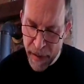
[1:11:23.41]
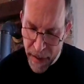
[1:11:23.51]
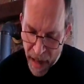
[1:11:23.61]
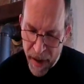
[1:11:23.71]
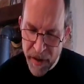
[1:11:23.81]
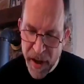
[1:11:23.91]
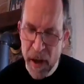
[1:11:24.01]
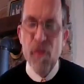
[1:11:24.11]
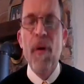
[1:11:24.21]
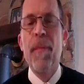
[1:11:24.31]
Let me tell
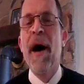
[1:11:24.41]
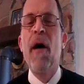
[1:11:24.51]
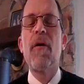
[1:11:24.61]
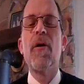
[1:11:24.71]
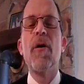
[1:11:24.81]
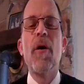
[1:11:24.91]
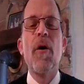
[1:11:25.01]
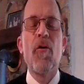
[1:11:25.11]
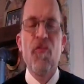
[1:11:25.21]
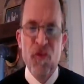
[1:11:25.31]
you about
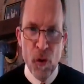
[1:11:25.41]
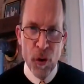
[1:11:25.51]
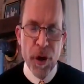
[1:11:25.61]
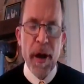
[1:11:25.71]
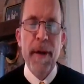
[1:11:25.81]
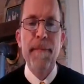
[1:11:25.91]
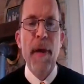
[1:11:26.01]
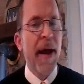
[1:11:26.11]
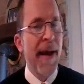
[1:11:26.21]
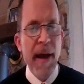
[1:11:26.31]
Julia.
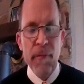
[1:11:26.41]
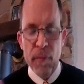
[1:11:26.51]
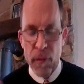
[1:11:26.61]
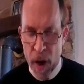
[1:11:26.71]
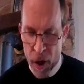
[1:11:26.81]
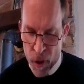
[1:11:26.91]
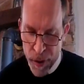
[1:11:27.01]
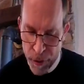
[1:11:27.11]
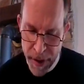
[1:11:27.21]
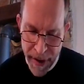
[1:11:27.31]
Again, not her
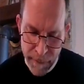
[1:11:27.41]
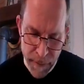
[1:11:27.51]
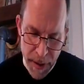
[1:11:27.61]
real name.